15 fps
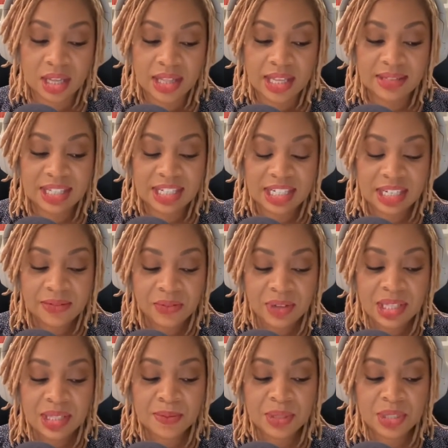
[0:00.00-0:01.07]
there's a
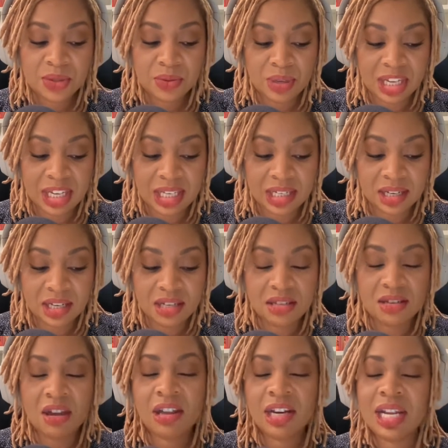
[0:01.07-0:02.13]
difference between
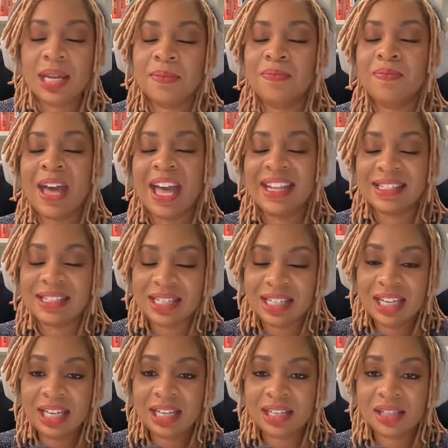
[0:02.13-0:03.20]
not
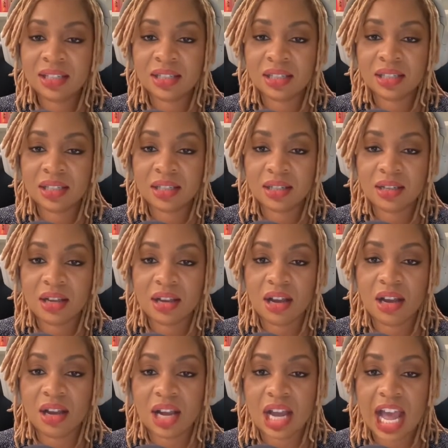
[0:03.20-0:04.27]
abandoning
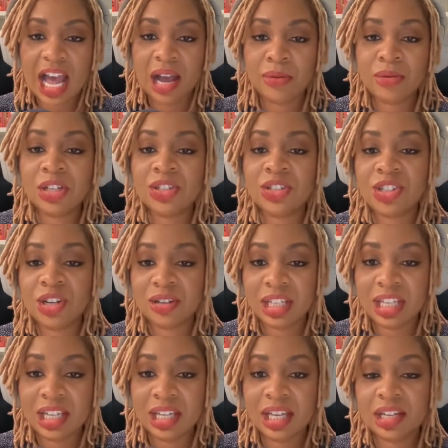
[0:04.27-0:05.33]
our
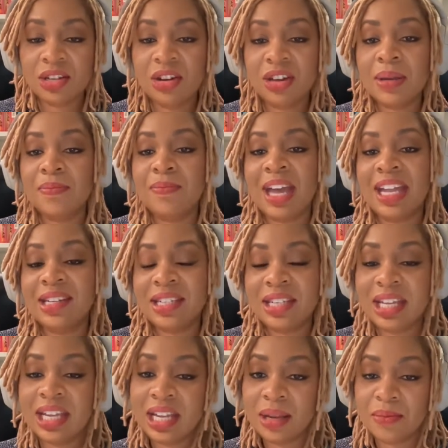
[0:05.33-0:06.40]
journey and not
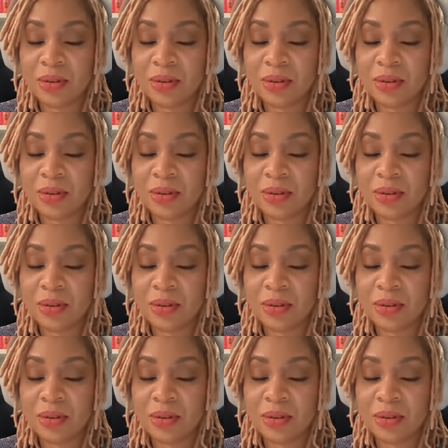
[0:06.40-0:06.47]
abandoning a